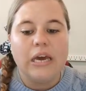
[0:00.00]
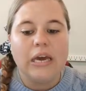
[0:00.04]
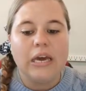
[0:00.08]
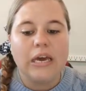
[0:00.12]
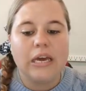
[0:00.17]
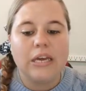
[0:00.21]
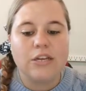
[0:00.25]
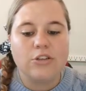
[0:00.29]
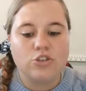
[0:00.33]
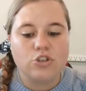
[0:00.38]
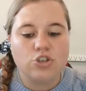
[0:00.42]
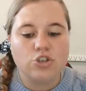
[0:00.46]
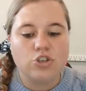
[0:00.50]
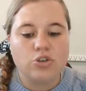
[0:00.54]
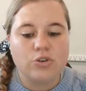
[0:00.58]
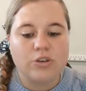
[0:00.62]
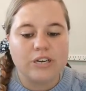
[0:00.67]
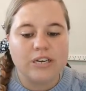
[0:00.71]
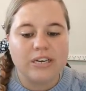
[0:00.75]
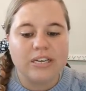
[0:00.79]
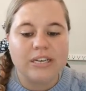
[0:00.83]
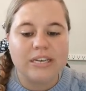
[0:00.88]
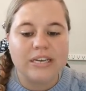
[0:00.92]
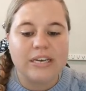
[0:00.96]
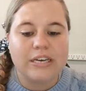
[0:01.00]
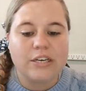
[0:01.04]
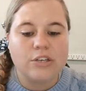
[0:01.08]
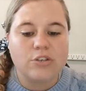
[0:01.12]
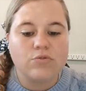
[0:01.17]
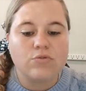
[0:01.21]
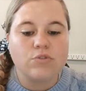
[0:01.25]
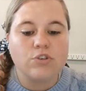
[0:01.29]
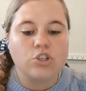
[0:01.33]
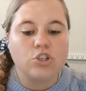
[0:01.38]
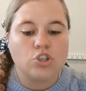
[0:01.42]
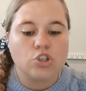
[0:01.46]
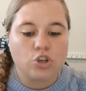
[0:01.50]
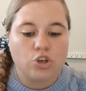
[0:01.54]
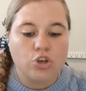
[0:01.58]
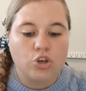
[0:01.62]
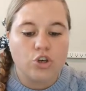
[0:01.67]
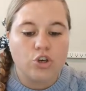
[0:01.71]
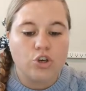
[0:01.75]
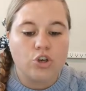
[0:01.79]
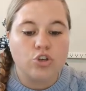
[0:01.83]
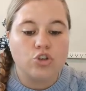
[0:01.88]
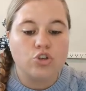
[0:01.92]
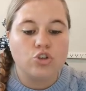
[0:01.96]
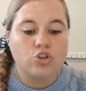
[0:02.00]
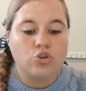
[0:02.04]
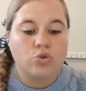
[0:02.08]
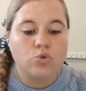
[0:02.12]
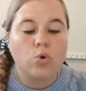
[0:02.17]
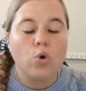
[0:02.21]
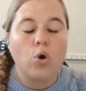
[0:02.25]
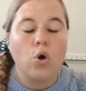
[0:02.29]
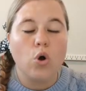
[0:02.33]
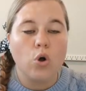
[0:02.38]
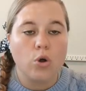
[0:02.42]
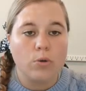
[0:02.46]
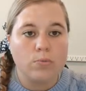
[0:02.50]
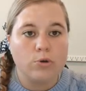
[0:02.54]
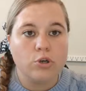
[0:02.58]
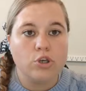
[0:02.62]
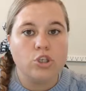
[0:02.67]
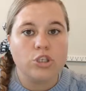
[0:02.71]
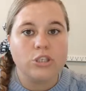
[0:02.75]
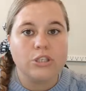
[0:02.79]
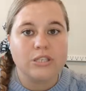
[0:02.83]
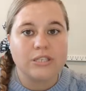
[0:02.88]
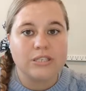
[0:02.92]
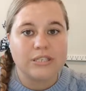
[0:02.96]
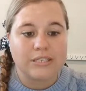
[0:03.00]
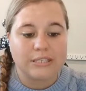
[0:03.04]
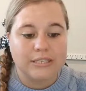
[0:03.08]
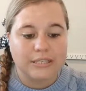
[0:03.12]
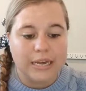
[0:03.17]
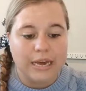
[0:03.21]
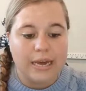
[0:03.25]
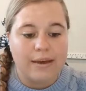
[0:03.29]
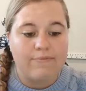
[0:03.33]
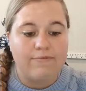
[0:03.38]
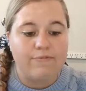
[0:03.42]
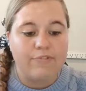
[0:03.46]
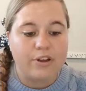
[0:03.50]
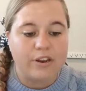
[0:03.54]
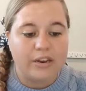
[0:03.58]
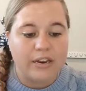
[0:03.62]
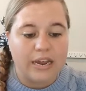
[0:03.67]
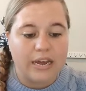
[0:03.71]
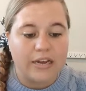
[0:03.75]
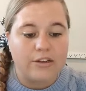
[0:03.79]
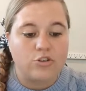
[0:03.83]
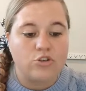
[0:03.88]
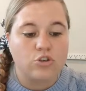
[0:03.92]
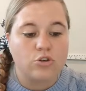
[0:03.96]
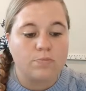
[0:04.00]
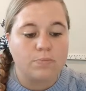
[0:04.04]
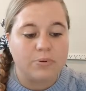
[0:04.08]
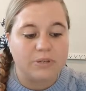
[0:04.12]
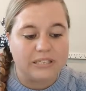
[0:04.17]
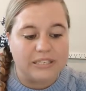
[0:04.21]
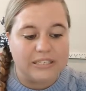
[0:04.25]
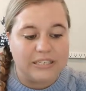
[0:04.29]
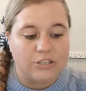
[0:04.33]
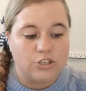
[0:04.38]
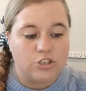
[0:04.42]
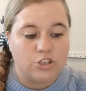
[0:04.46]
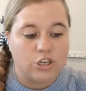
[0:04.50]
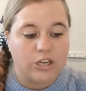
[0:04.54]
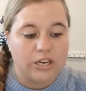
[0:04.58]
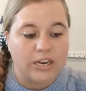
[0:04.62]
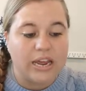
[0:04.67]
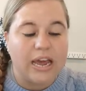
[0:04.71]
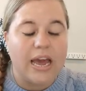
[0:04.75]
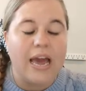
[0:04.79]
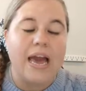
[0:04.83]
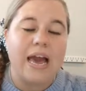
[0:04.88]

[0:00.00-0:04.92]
Insured is returned to almost the same financial position